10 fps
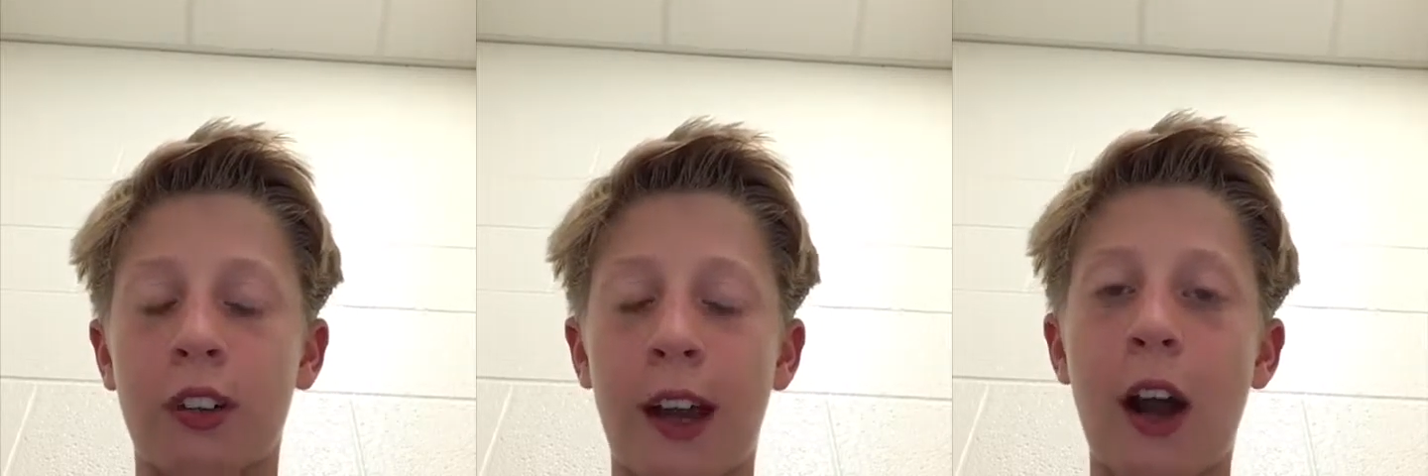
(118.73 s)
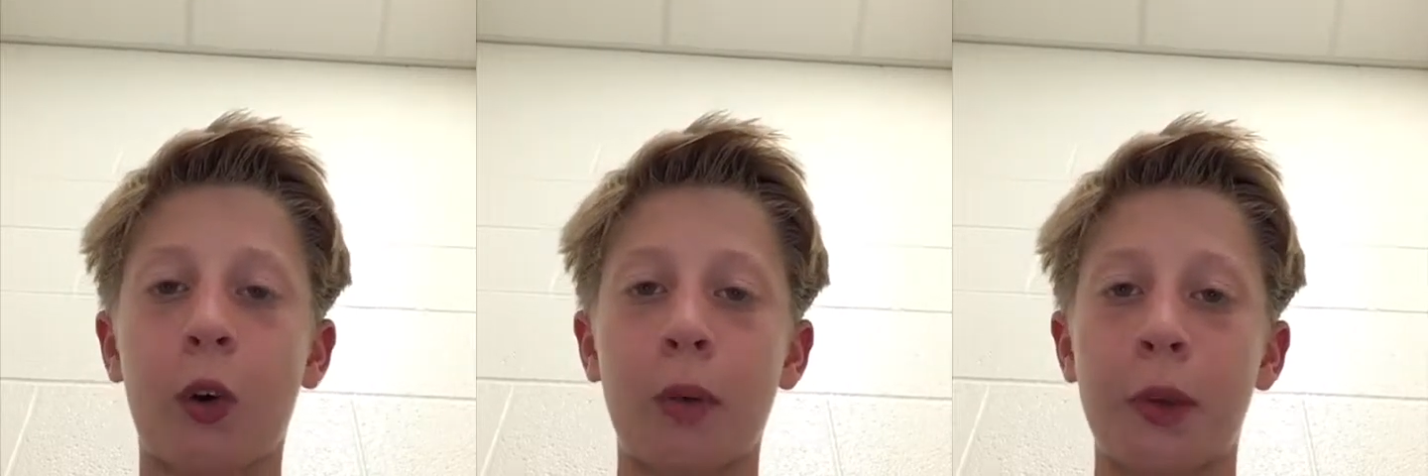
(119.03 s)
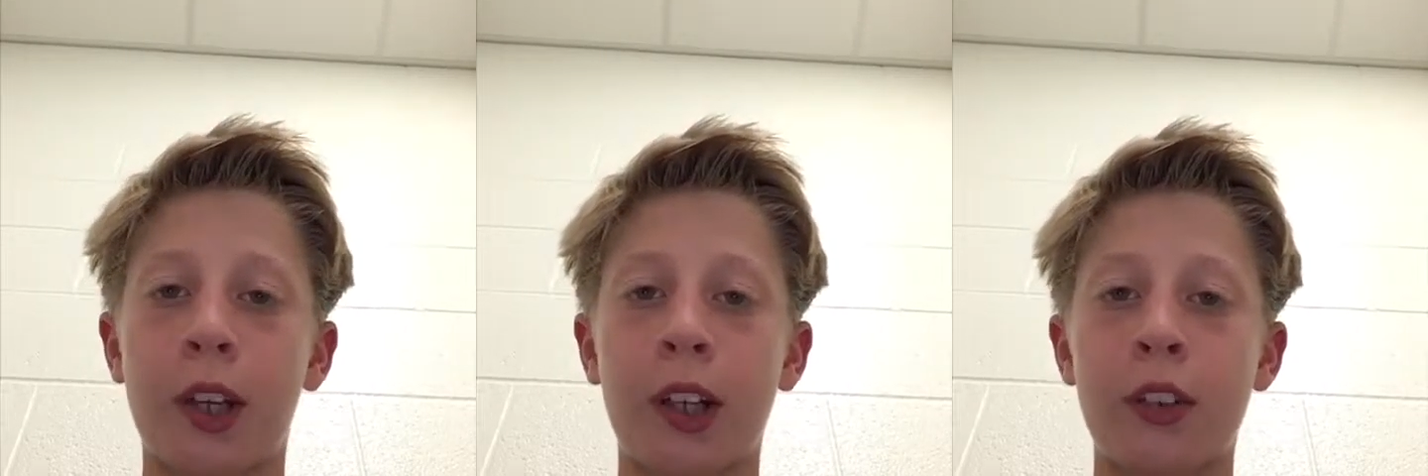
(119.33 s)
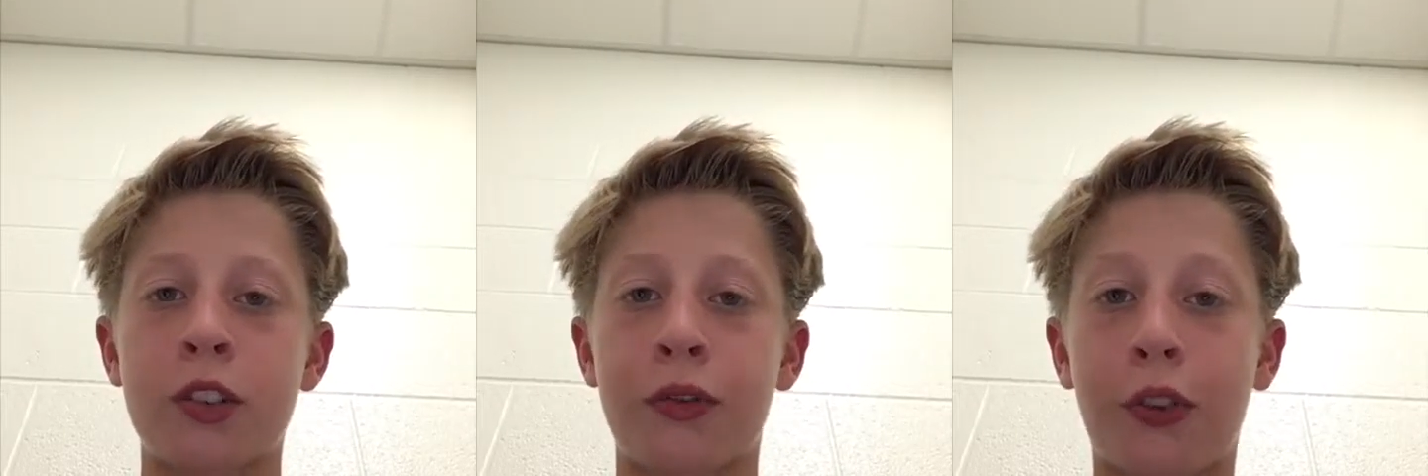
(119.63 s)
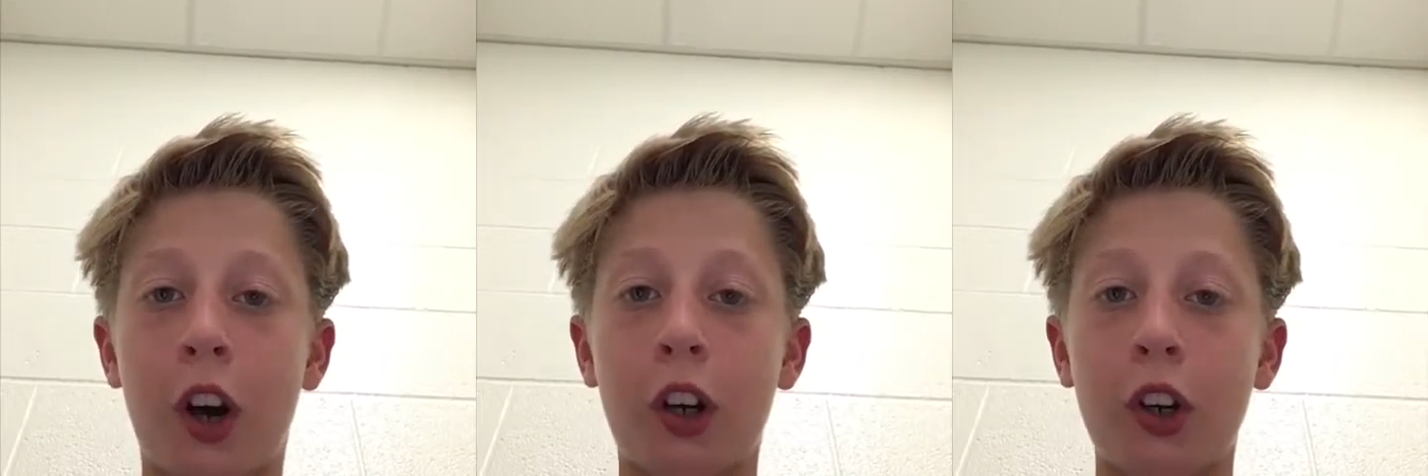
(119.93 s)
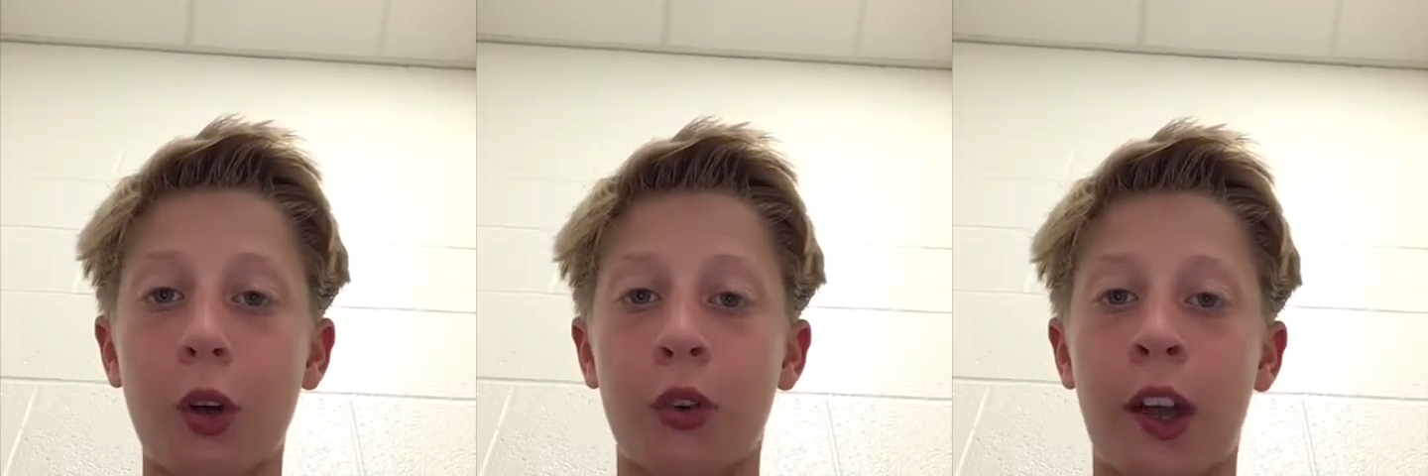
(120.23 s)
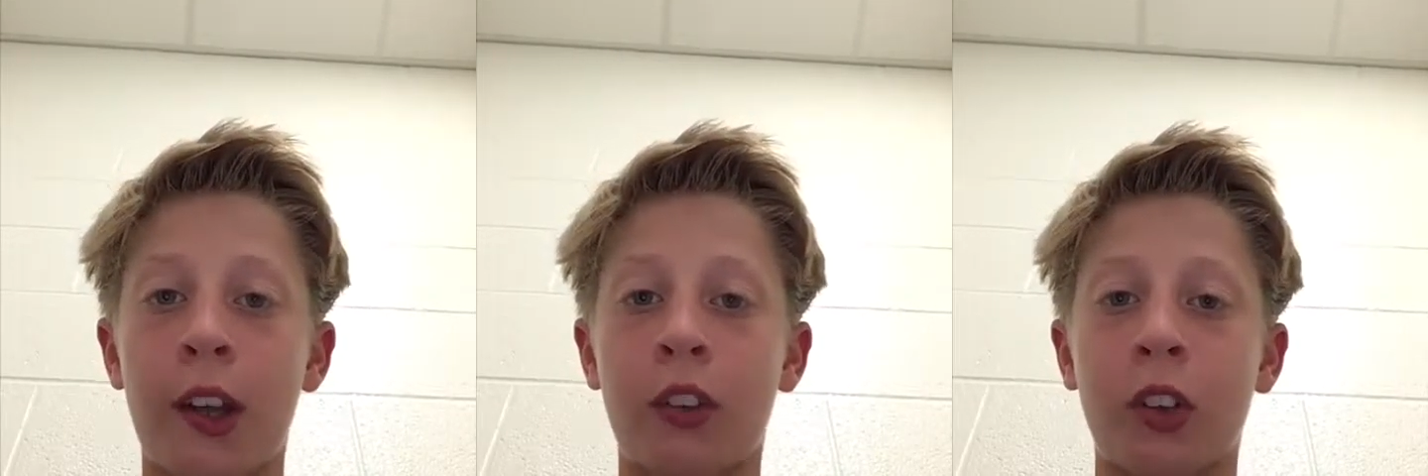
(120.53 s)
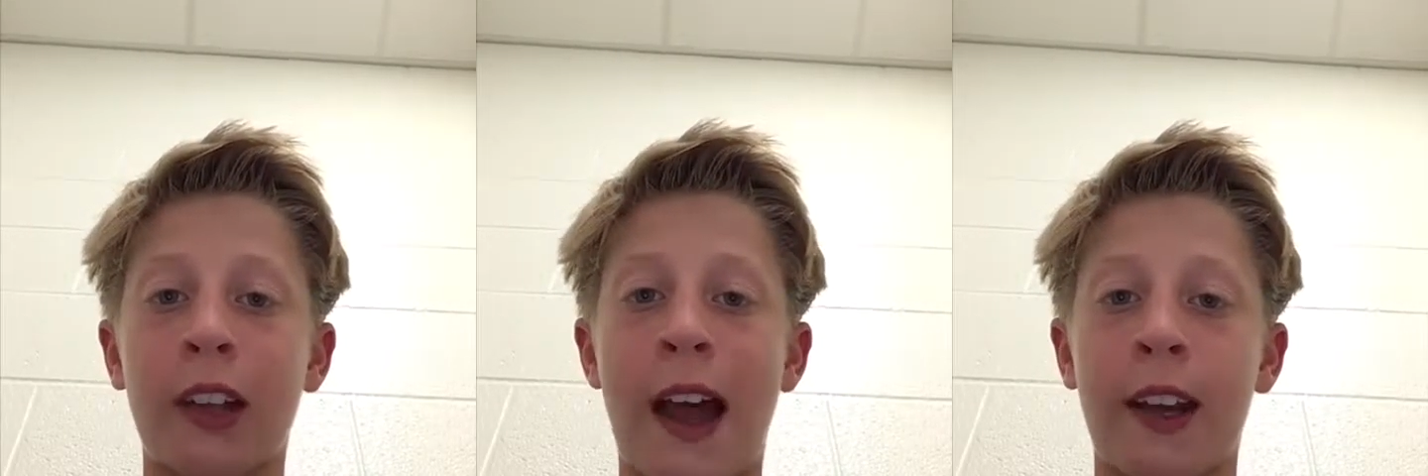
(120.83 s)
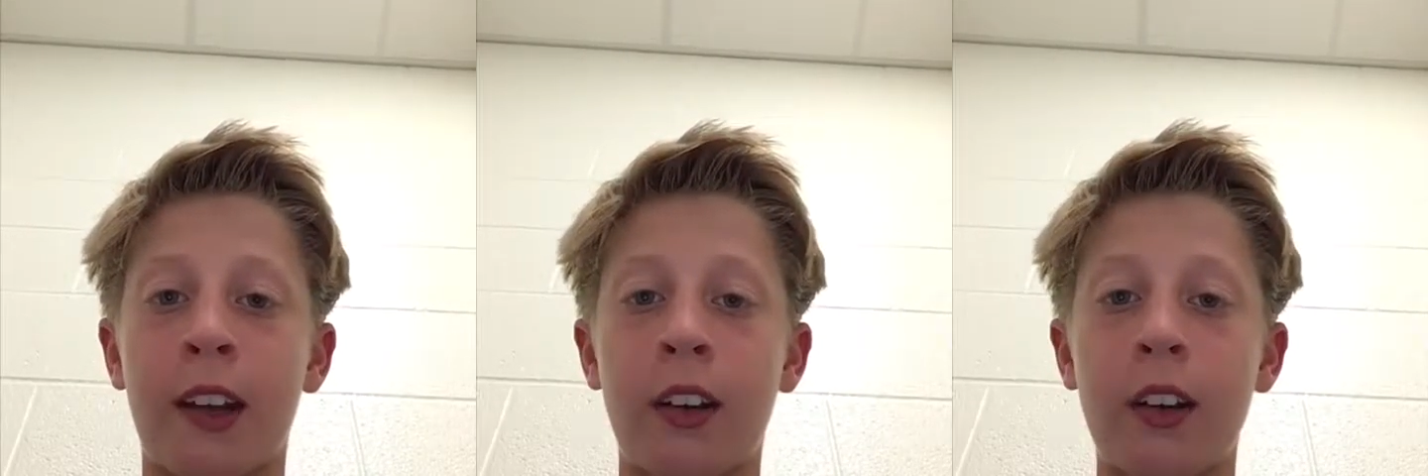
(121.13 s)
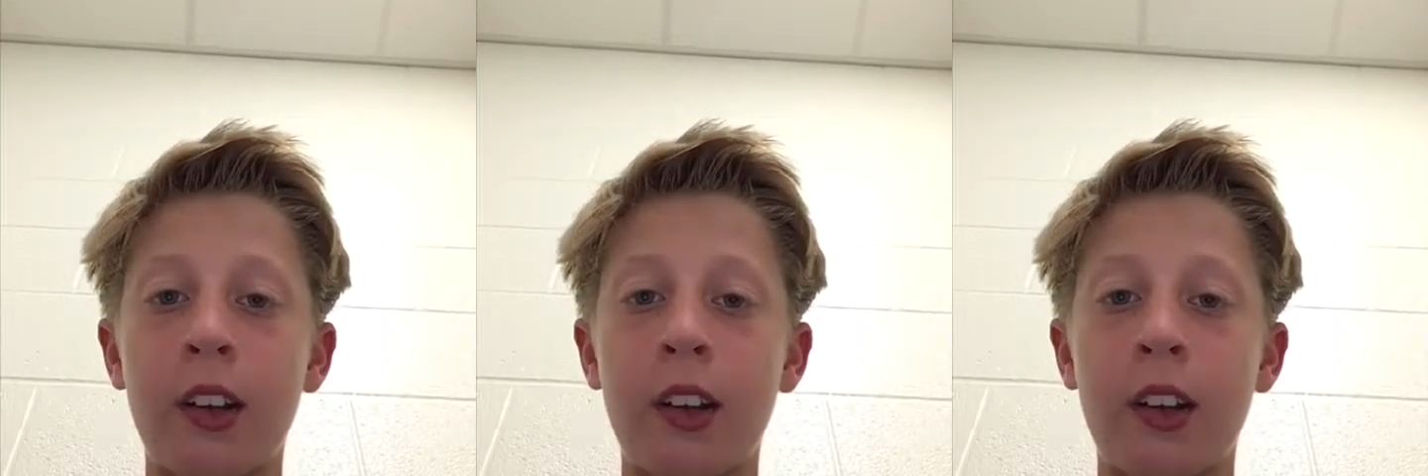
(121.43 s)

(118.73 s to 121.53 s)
a tower because Jafar knows that it's Aladdin.